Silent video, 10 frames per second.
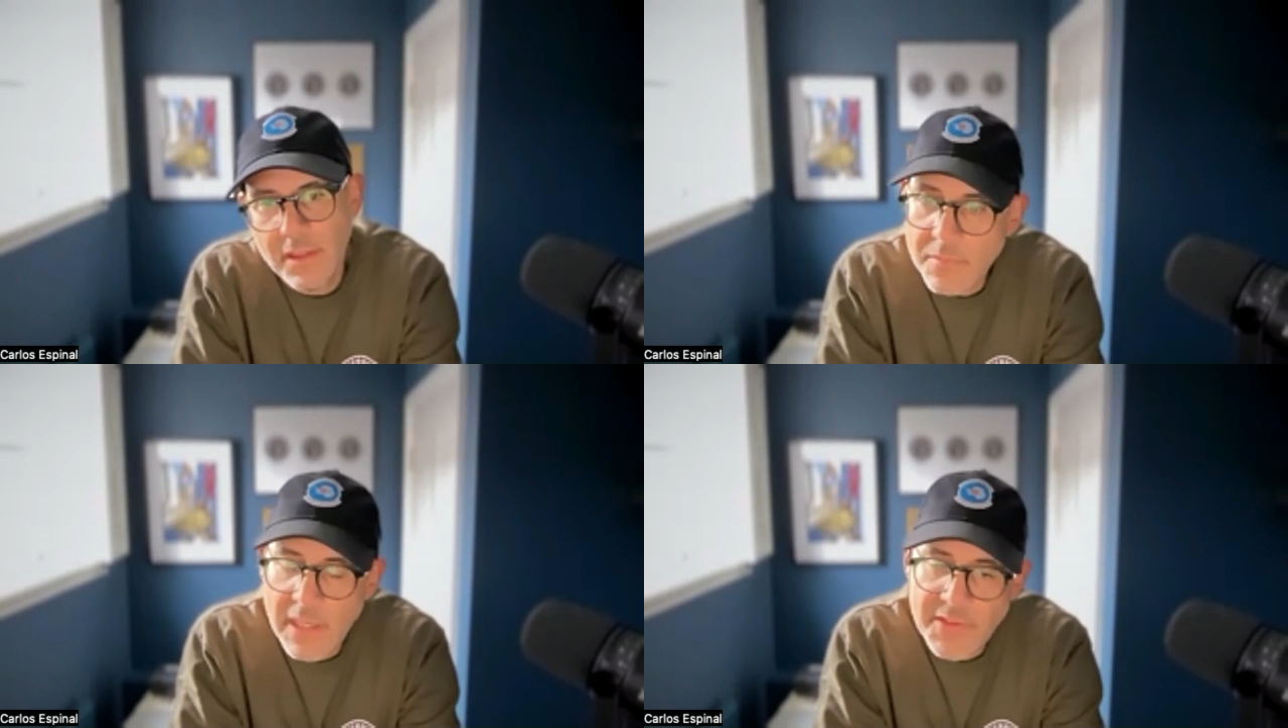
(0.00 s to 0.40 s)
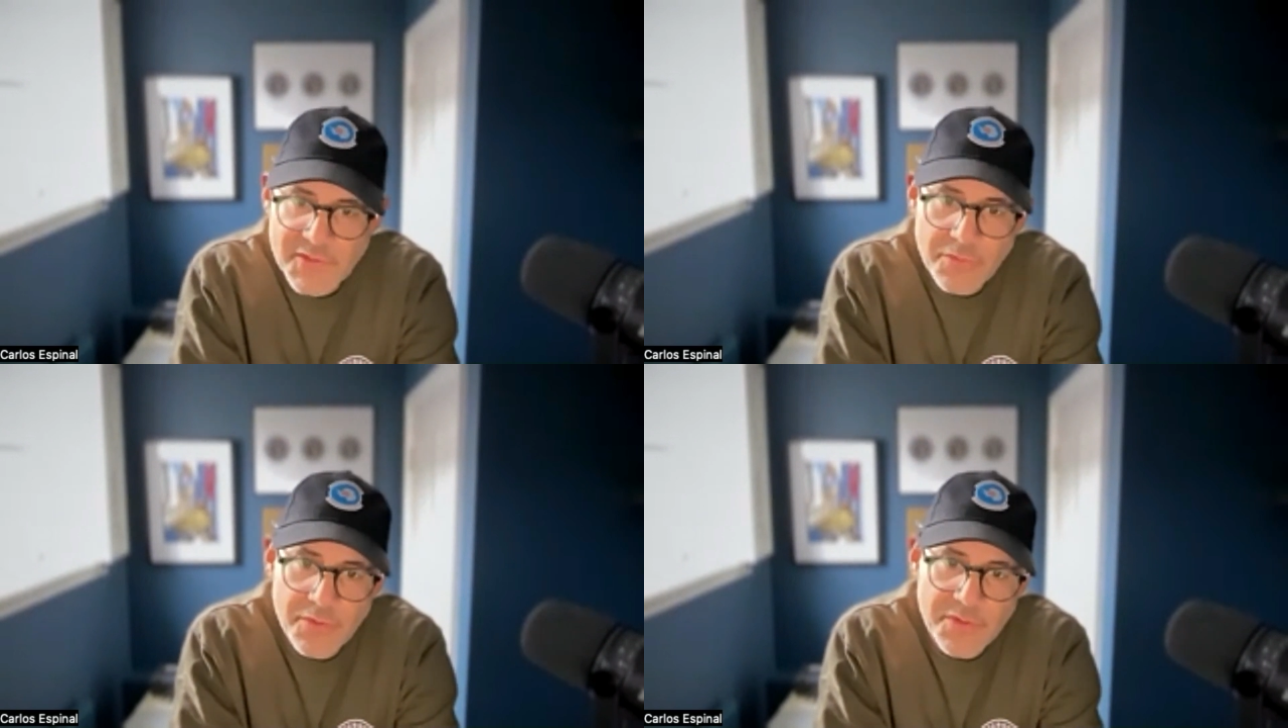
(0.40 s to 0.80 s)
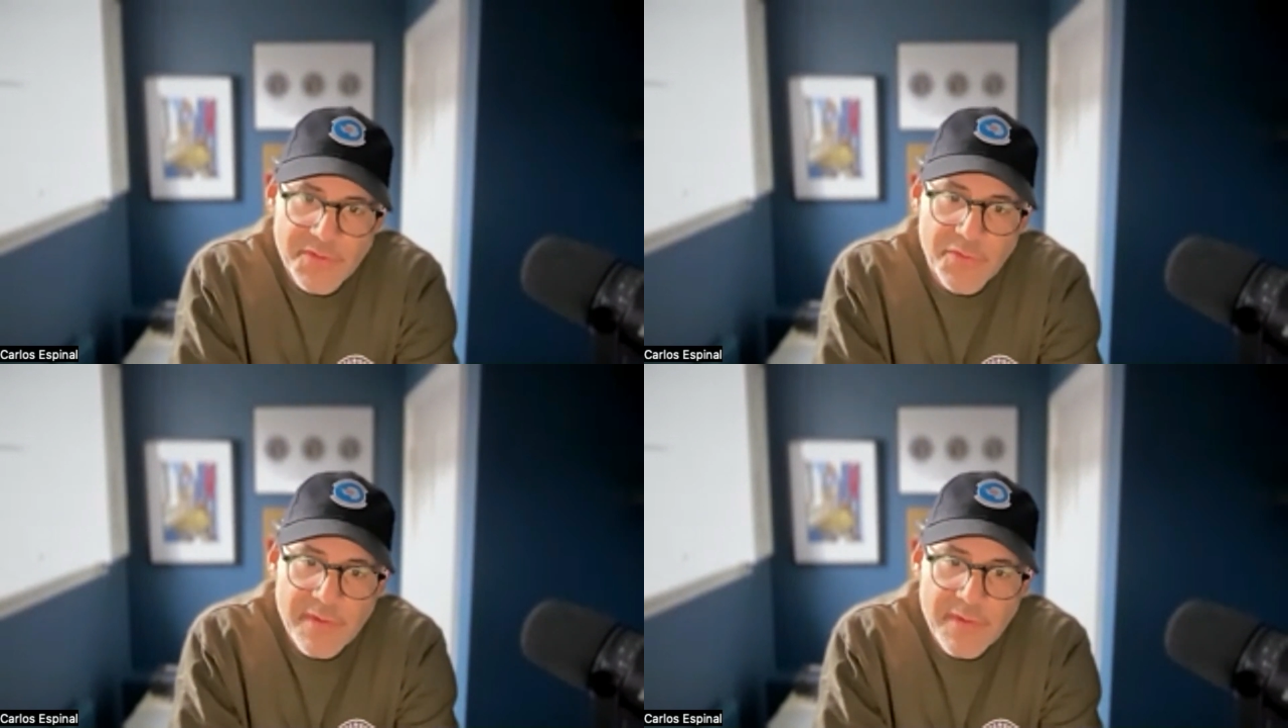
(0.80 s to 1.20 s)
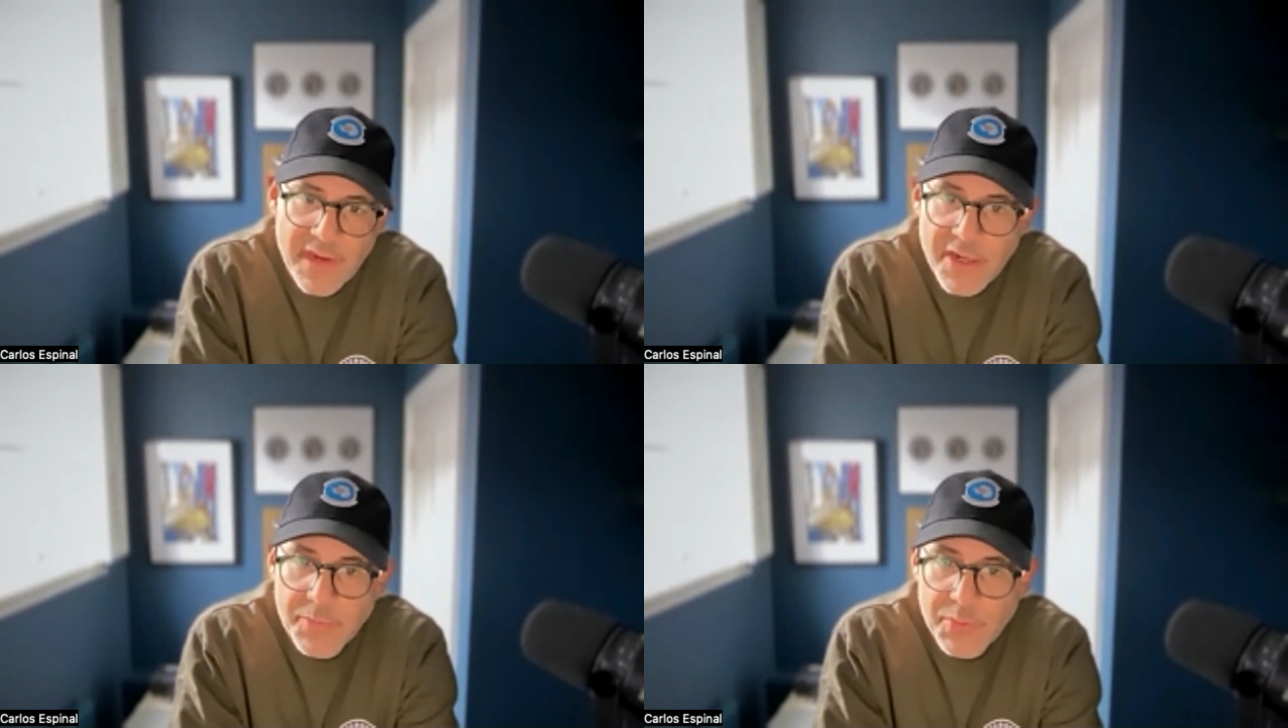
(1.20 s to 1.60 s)
And so those three
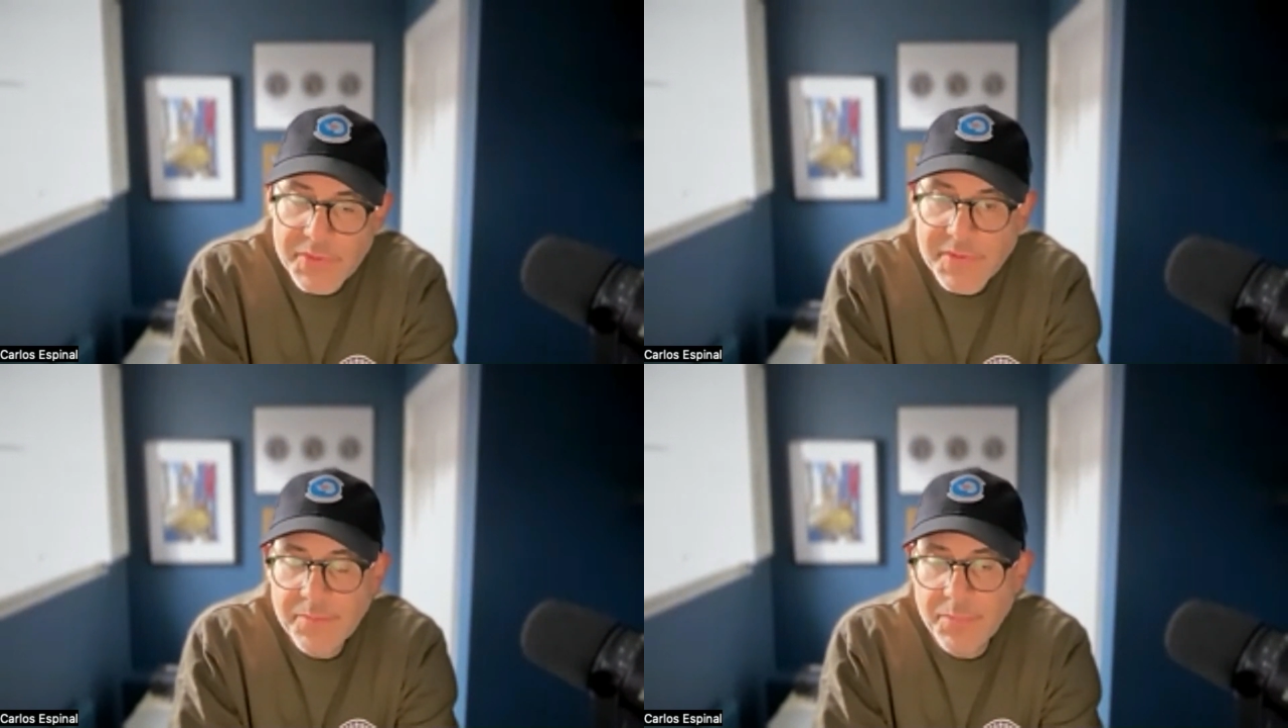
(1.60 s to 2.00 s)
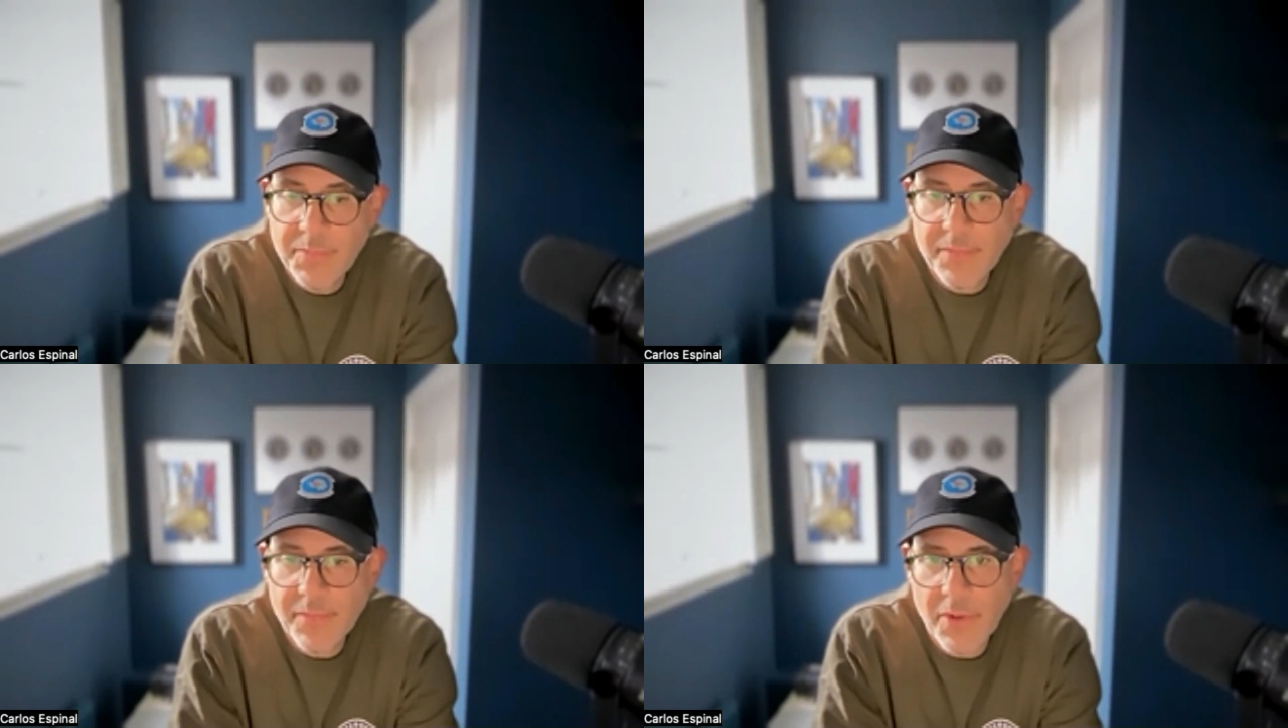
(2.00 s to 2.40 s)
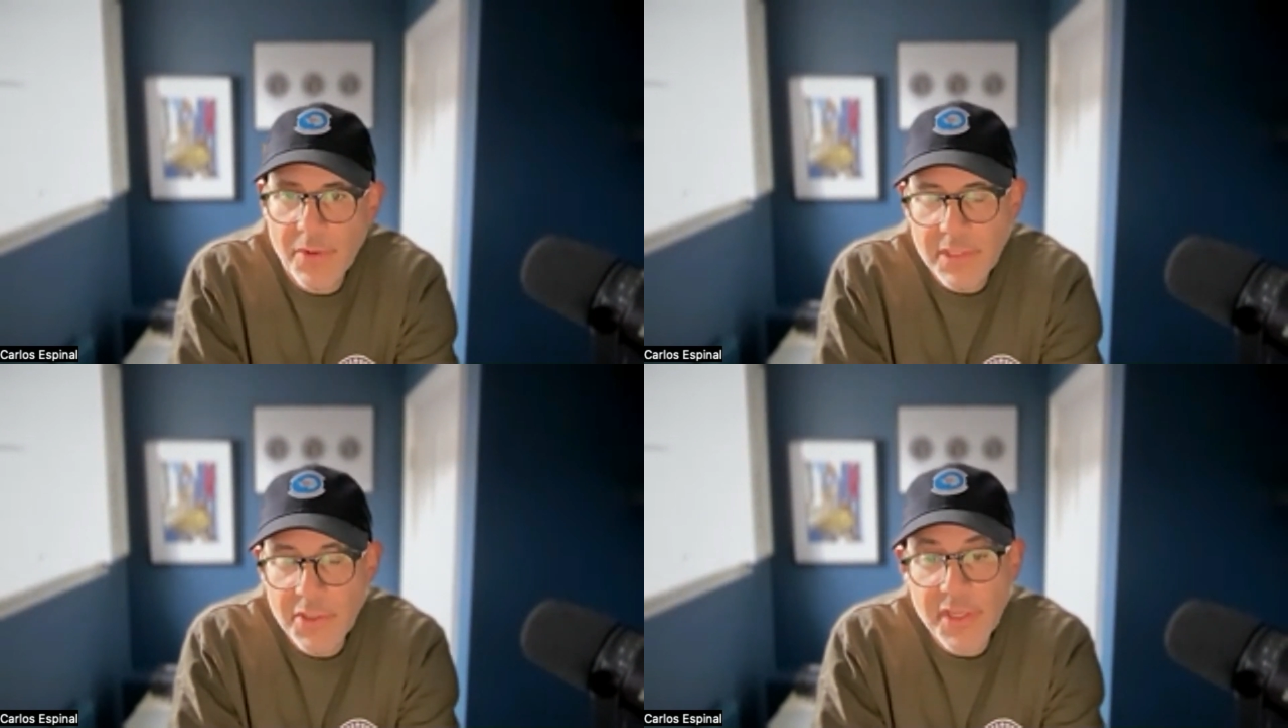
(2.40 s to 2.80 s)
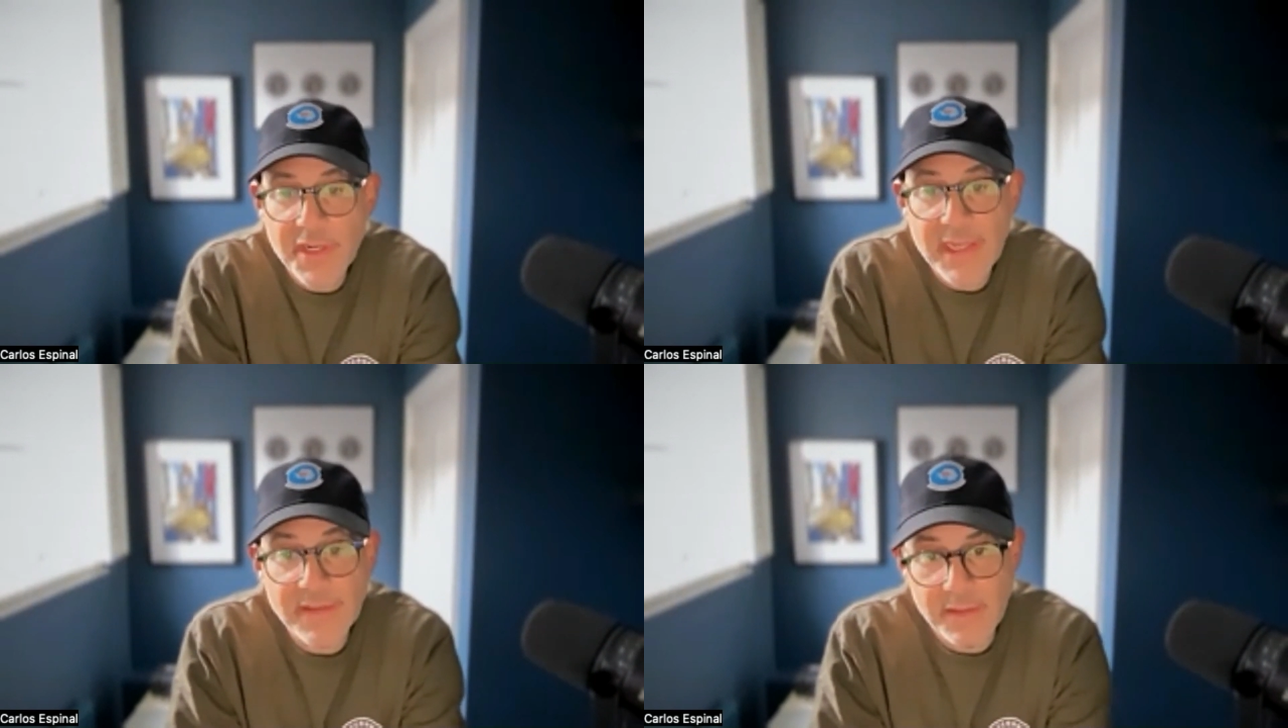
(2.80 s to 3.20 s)
variables are
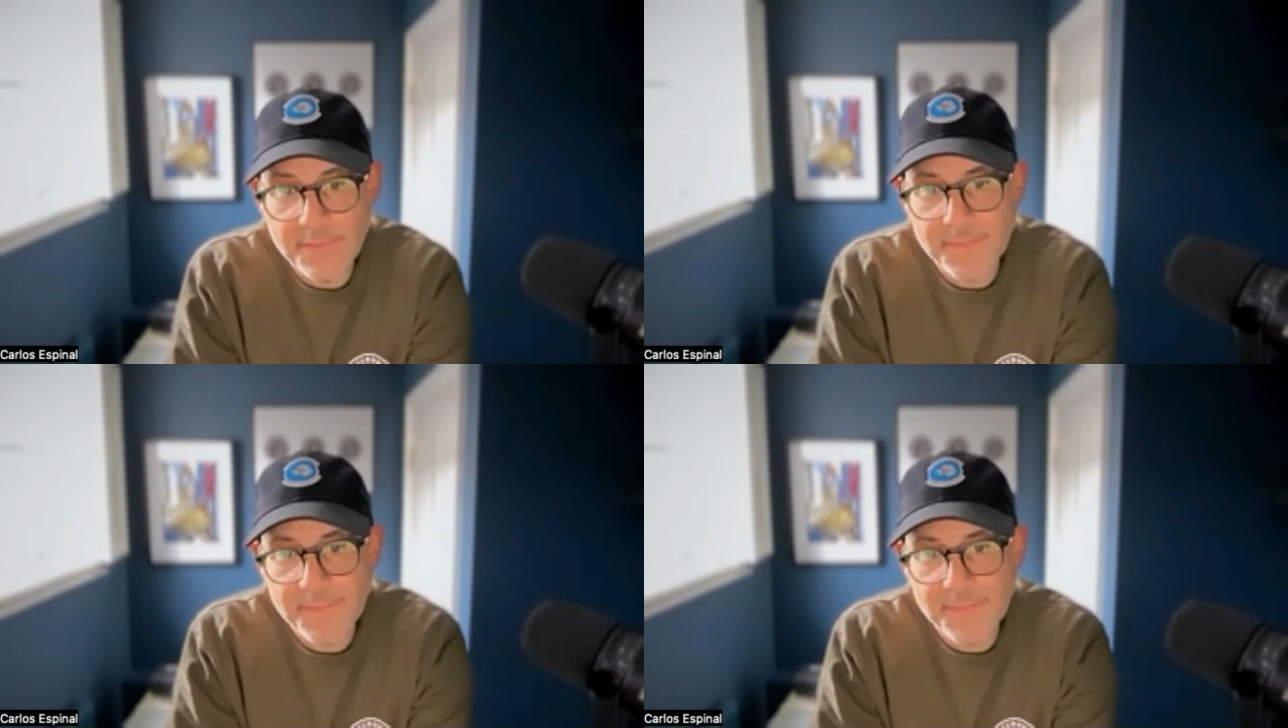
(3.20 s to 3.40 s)
interconnected.